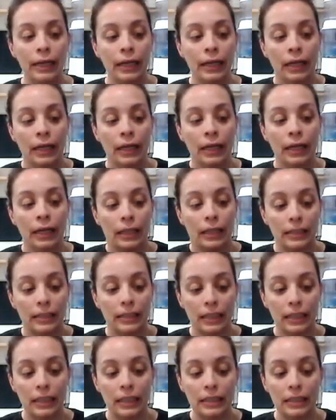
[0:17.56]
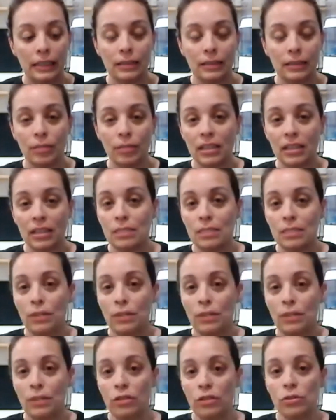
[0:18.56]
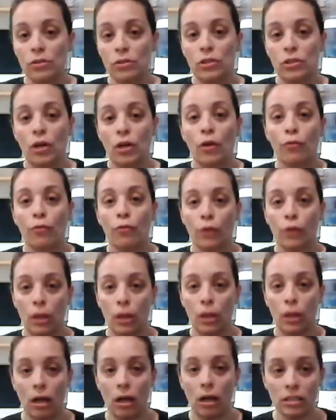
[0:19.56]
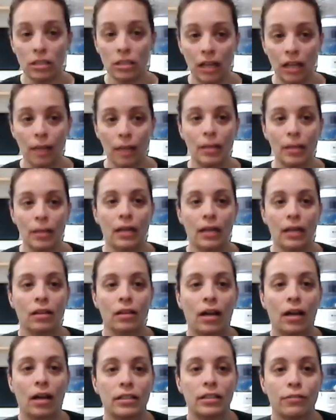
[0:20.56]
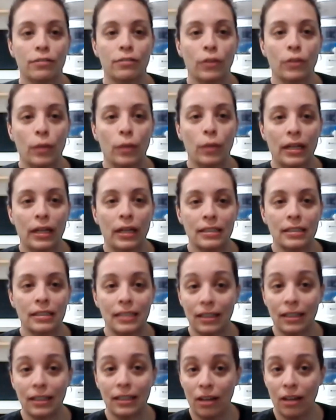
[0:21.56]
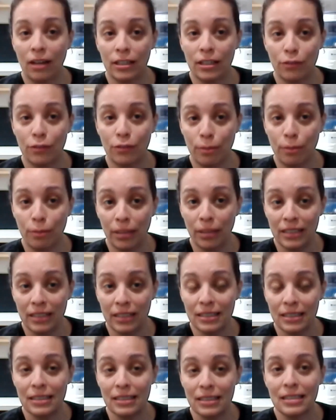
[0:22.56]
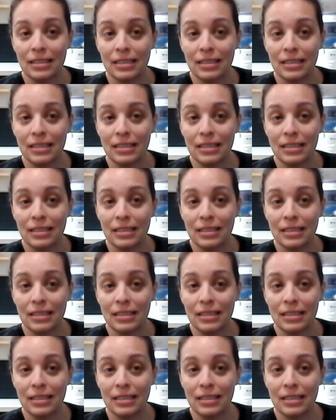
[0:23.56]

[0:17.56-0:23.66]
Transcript: The technique is something that's been used for a long time in a lot of different ways, in a lot of different places.